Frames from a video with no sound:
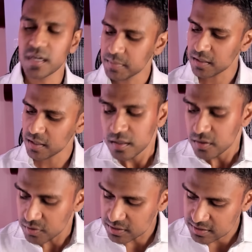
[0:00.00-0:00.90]
I mean,
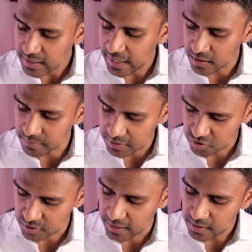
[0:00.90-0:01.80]
you can say
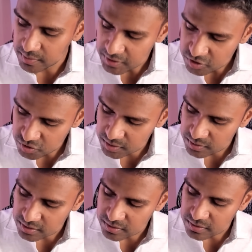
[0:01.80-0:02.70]
elementary. Elementary
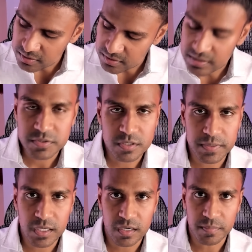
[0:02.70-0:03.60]
seems to
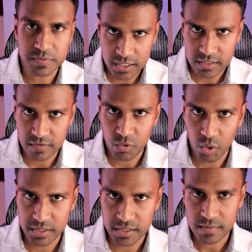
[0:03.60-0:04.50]
be an objective
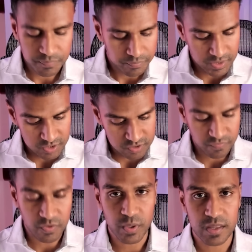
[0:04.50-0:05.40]
quality because
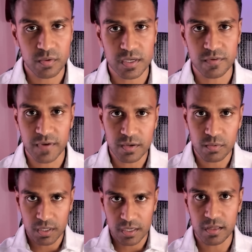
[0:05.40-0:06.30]
of the way that we define
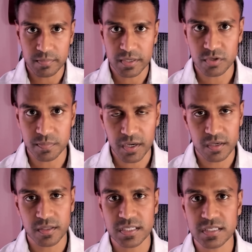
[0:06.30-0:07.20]
what an elementary
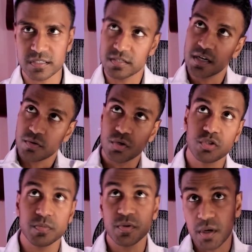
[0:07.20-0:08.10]
particle is. It's an
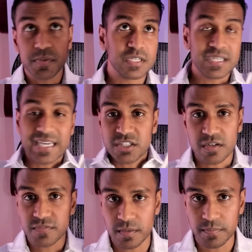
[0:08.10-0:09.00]
irreducible
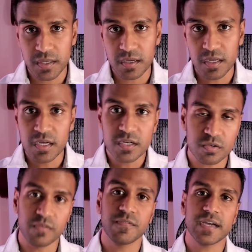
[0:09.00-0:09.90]
representation of something. So
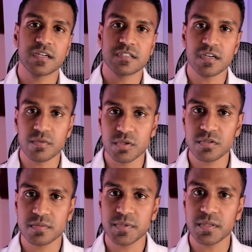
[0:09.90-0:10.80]
the fact that it's
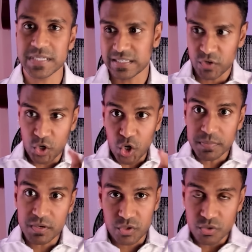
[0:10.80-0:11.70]
irreducible means that it could
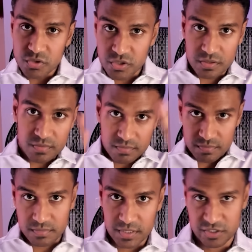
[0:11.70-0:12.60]
be reduced
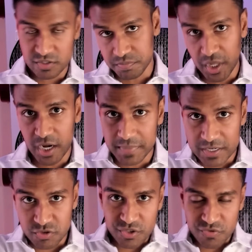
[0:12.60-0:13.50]
in this block
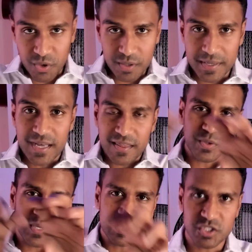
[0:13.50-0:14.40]
matrix form, then
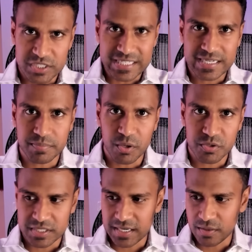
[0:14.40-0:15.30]
we can just
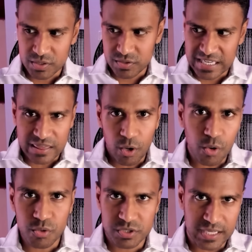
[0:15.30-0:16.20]
decompose it and we'd say
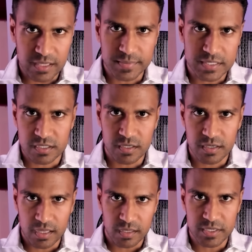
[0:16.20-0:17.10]
those elements are
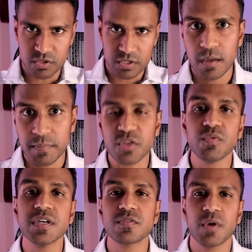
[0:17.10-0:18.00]
elementary. But the
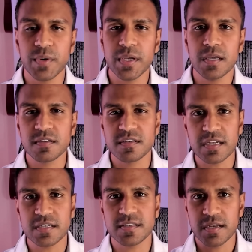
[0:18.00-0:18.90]
reason why we
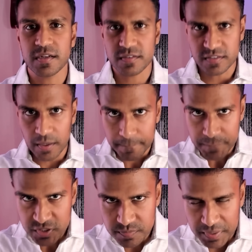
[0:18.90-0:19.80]
set aside some
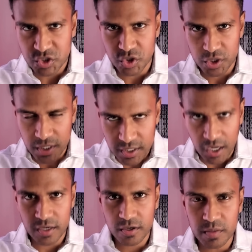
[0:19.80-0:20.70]
special
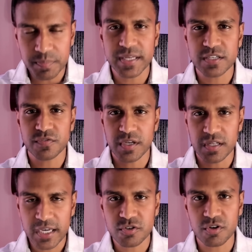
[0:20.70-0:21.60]
canonical place for the
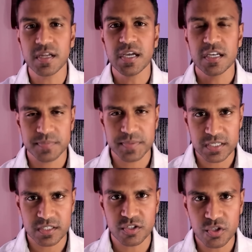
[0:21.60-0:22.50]
electron is
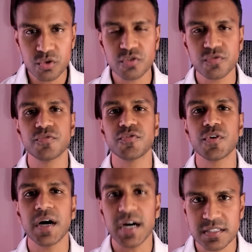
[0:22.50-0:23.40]
because it's useful
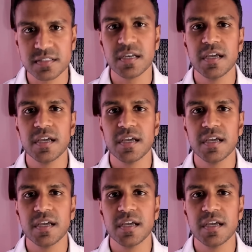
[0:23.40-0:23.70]
for us.